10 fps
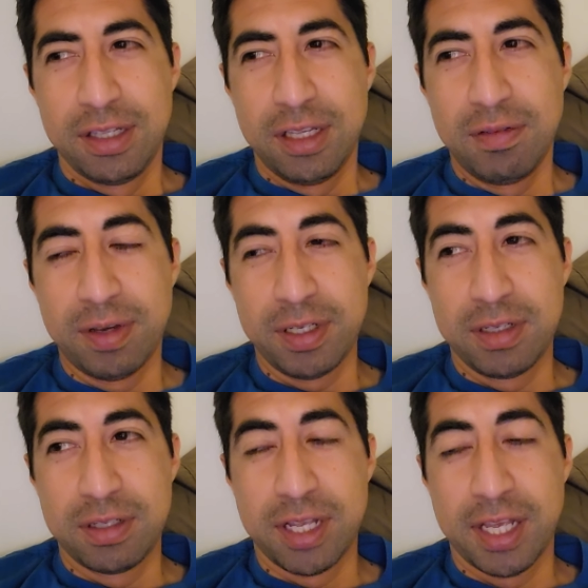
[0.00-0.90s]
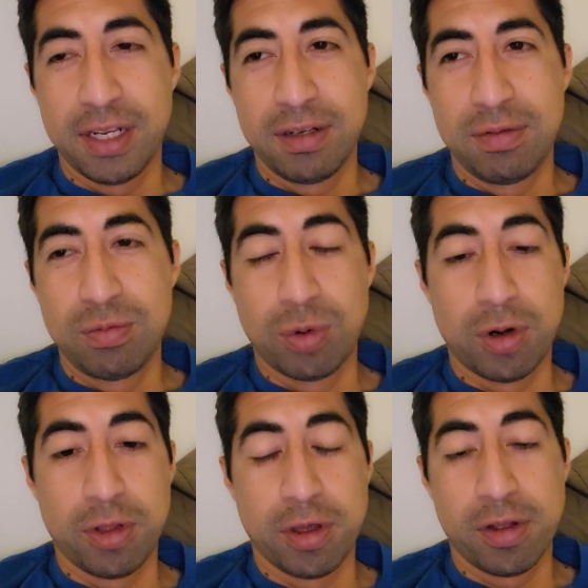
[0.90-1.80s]
If I just had one or
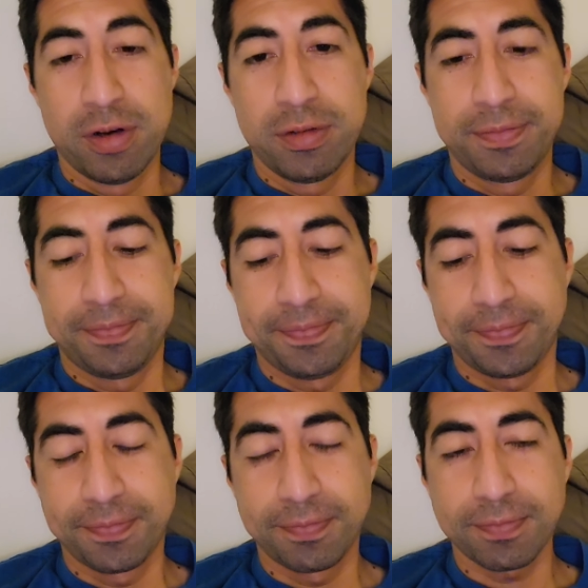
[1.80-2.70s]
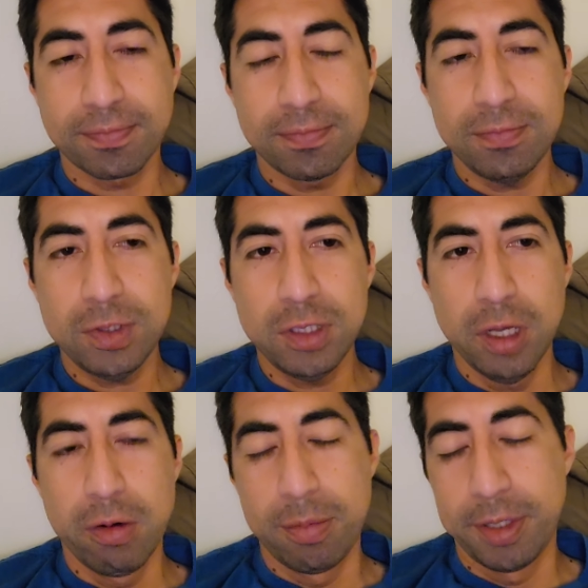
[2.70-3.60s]
the other,
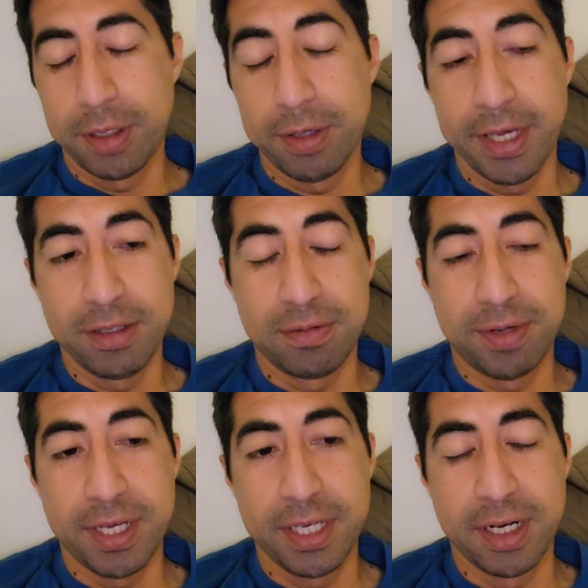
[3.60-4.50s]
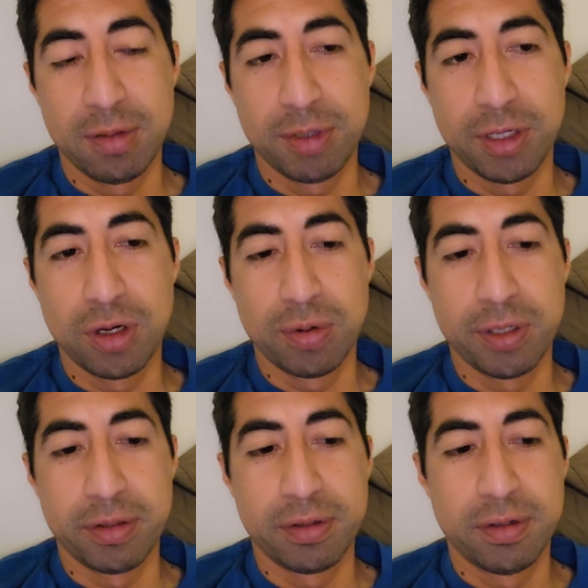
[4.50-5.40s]
I would be like, okay, it's fine, get up, get going.